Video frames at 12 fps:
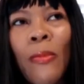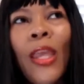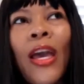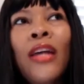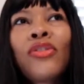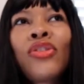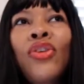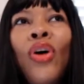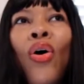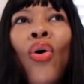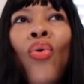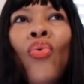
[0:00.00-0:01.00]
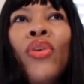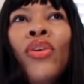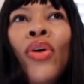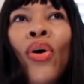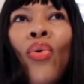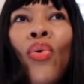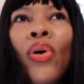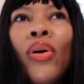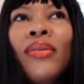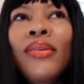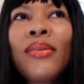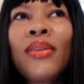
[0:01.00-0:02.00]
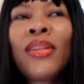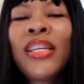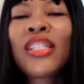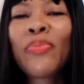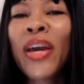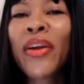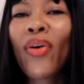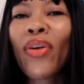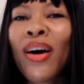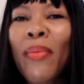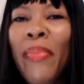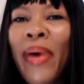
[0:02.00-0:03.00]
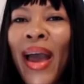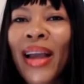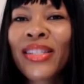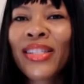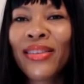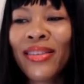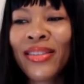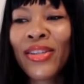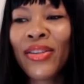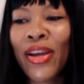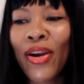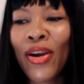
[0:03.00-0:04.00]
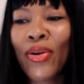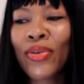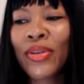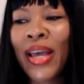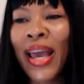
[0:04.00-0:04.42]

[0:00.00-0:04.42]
and mm-hmm. so you know these men ought to come back to to their